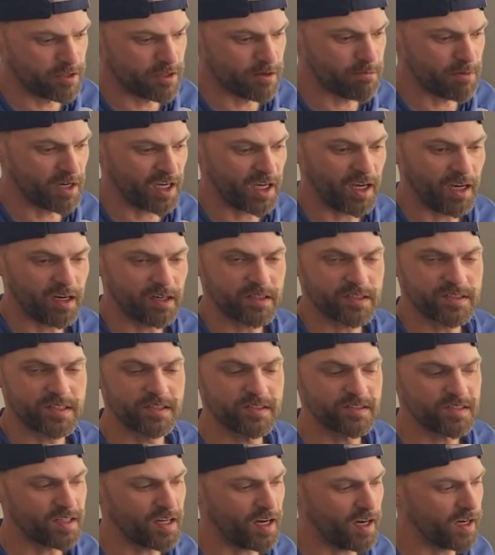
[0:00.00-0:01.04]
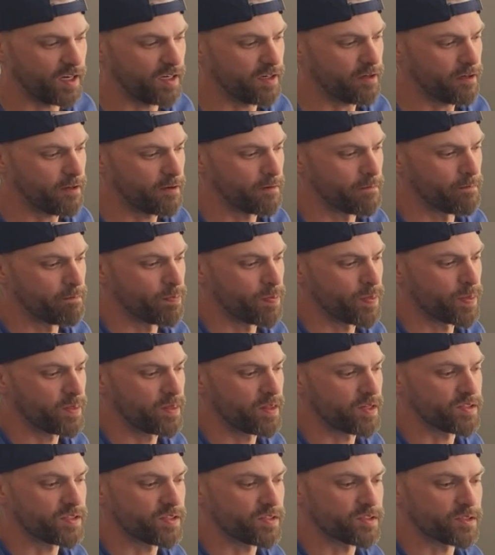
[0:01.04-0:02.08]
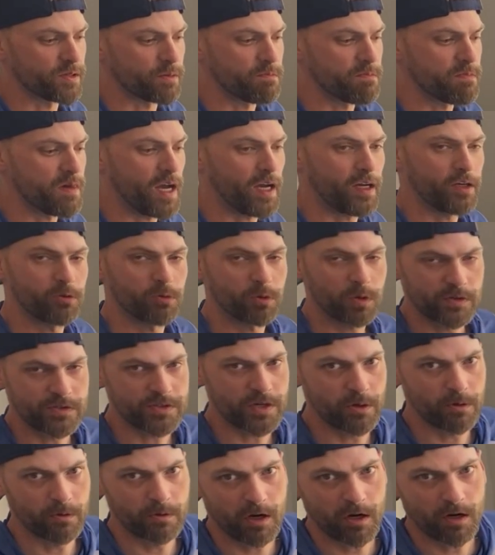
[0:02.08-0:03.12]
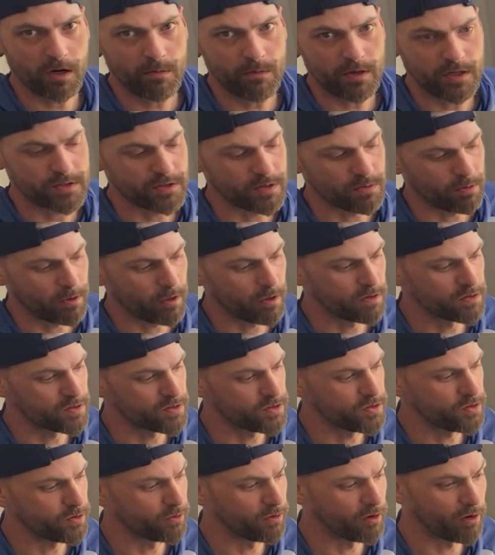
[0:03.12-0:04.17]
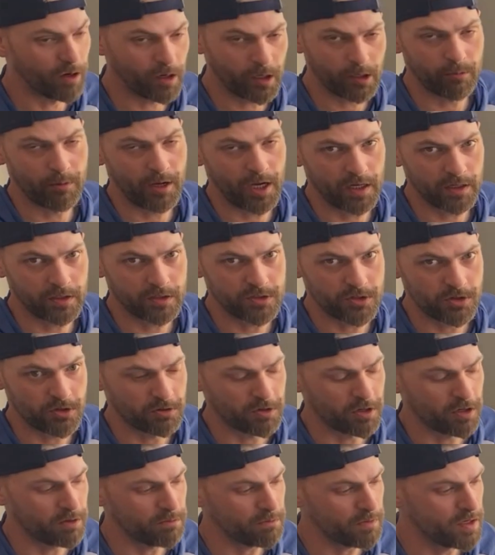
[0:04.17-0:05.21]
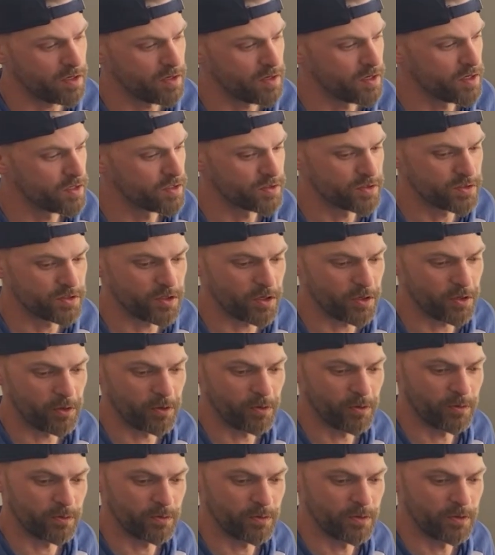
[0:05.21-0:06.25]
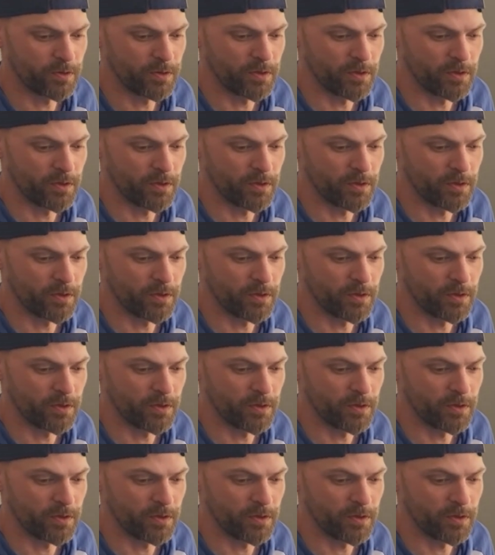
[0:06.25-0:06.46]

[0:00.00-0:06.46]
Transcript: mechanics inside. This is a manual tone arm as opposed to an automatic tone arm. So,